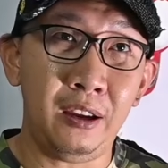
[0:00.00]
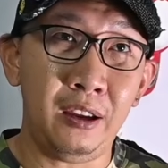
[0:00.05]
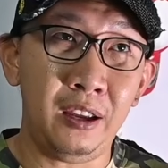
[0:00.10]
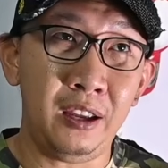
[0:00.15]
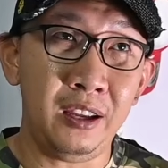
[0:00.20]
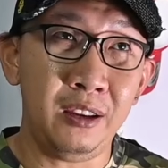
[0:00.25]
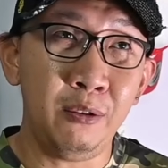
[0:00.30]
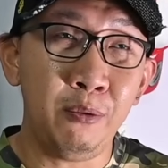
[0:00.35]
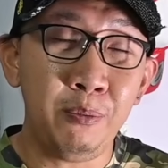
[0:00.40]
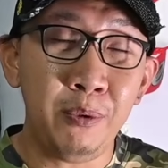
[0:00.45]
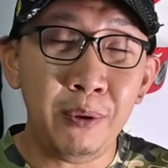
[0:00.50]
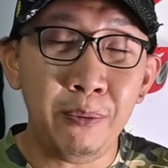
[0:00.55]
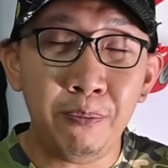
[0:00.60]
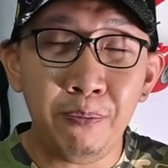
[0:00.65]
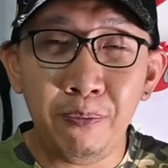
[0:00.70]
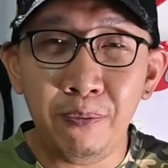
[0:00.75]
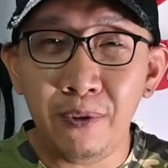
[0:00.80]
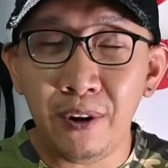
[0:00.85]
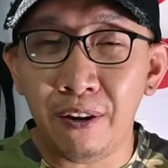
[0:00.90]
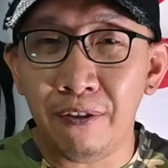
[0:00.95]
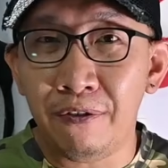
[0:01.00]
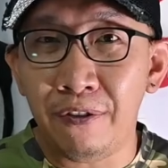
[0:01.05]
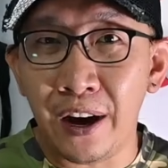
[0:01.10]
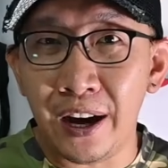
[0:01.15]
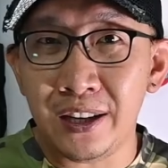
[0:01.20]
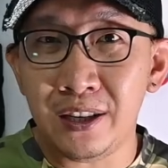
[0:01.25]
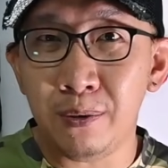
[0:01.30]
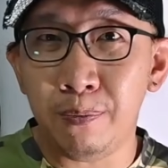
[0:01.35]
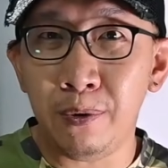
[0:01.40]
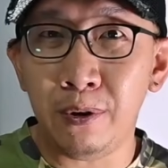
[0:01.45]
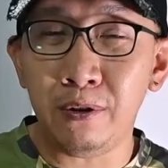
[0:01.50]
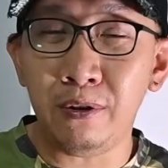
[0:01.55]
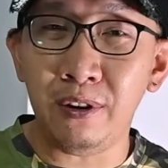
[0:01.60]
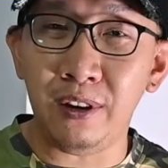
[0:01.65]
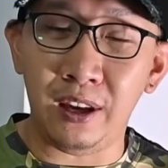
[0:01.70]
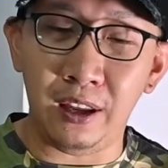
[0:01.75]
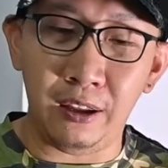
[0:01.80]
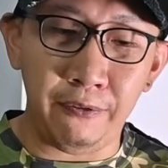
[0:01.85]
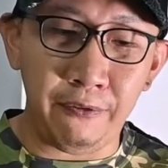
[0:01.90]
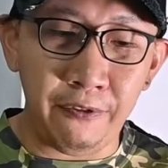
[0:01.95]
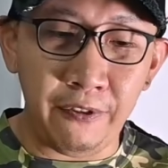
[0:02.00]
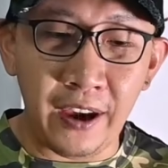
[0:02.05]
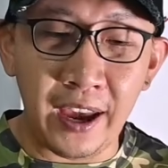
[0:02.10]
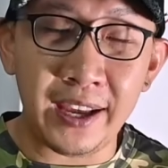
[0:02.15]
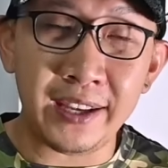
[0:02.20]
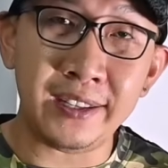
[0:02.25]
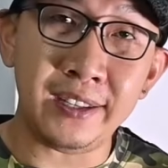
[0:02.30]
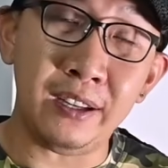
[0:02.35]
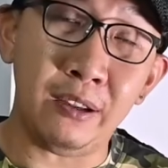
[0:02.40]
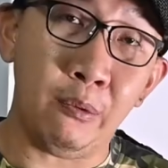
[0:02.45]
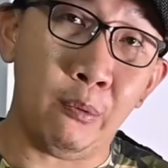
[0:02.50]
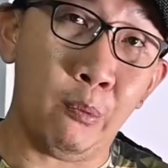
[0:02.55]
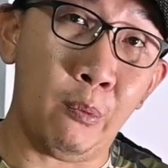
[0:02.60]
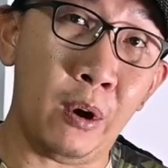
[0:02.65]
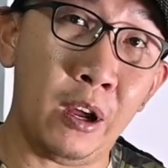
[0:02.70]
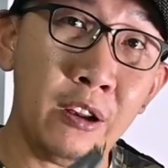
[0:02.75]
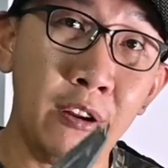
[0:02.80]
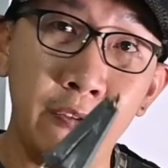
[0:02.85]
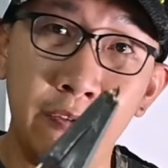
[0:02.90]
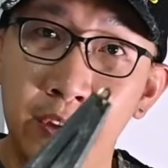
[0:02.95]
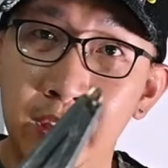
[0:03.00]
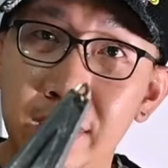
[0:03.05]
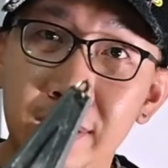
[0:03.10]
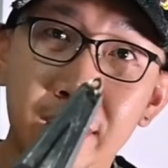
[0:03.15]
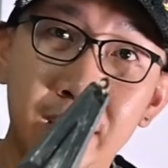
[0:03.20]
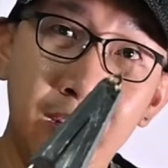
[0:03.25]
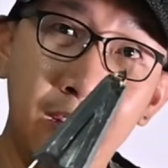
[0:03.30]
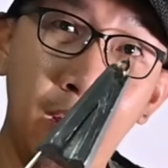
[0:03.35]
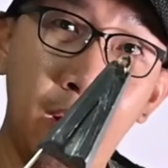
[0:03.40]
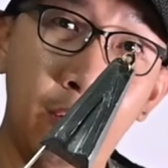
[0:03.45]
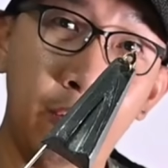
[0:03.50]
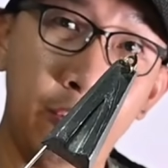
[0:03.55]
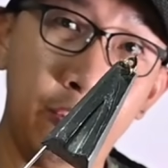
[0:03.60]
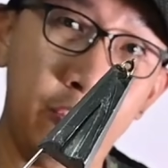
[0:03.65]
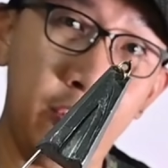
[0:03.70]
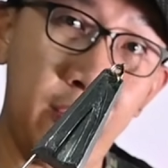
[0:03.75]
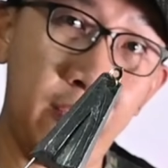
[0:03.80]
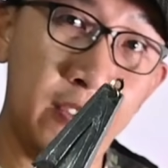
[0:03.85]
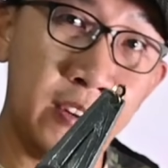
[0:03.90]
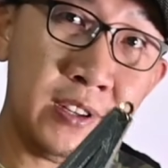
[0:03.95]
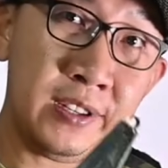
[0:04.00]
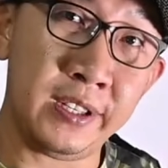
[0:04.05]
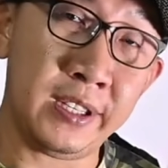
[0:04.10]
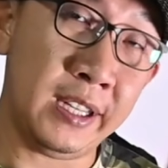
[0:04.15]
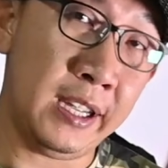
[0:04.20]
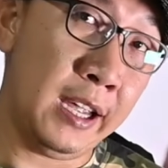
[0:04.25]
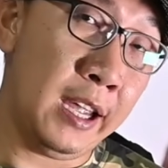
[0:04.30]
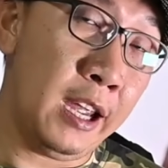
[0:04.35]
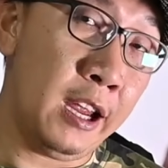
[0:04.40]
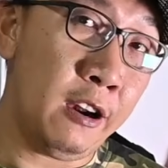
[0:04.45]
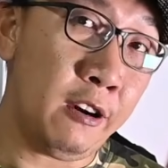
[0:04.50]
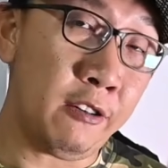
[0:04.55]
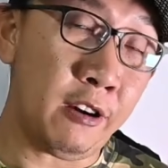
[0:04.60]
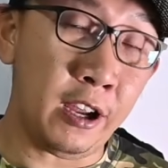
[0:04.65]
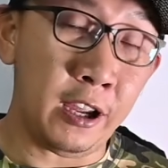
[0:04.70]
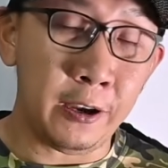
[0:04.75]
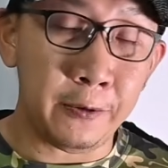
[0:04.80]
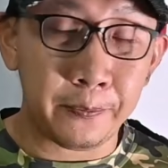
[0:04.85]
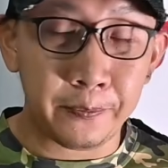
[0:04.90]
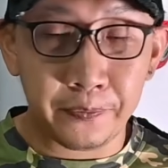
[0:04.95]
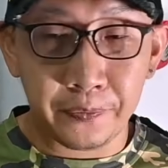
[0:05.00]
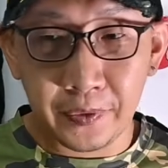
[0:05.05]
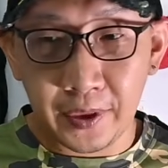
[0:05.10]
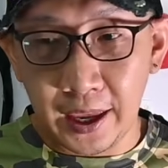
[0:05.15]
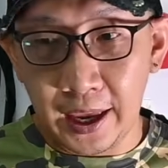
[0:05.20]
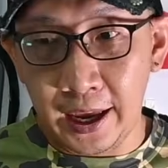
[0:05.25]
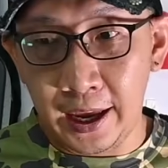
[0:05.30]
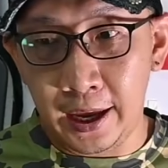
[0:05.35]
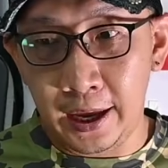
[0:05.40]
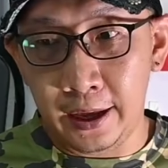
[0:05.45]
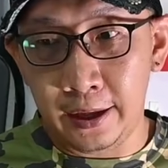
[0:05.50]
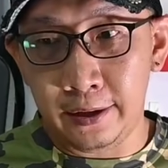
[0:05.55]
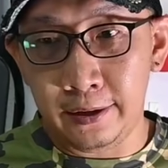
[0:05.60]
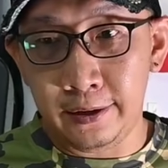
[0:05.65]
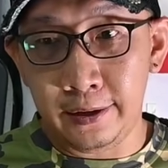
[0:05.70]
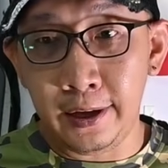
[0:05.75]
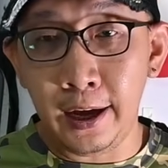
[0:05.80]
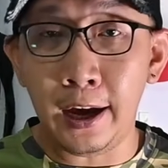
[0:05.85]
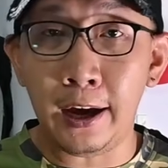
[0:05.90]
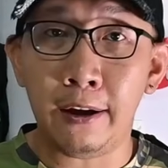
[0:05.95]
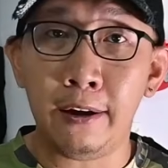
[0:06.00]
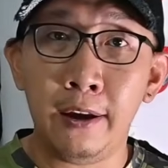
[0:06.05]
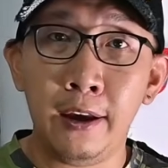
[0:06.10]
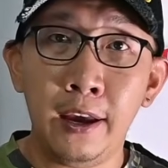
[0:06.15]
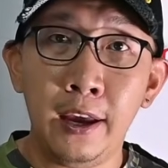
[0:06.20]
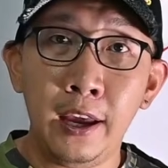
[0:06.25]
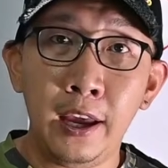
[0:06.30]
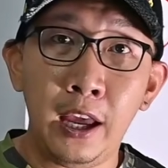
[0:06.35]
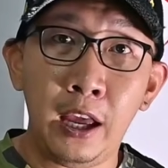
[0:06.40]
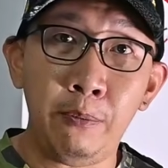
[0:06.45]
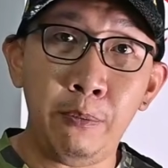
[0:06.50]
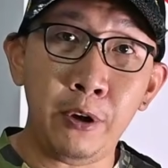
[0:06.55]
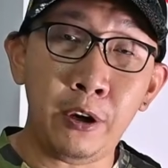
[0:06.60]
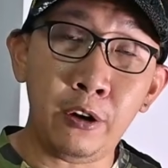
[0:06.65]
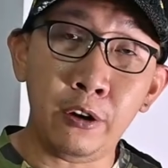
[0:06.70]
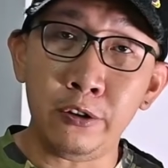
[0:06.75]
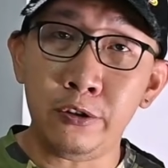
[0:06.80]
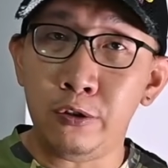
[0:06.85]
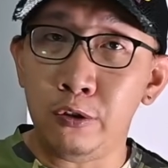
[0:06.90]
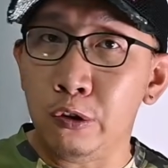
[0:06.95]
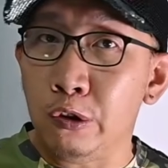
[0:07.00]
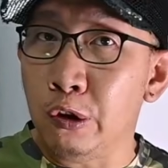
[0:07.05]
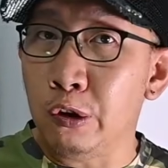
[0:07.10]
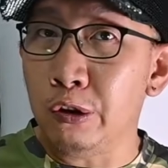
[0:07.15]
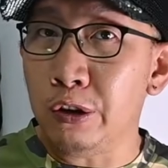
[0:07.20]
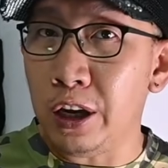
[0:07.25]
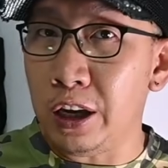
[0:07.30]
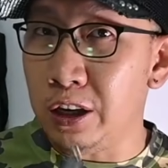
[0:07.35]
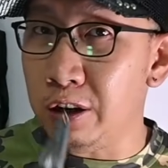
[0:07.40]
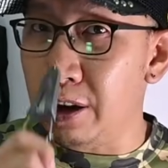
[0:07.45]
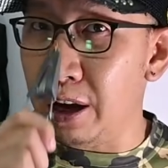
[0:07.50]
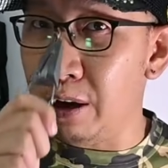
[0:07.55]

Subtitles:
it will be advisable to invest in one of these lure retrievers, right? And yeah, and because you know that you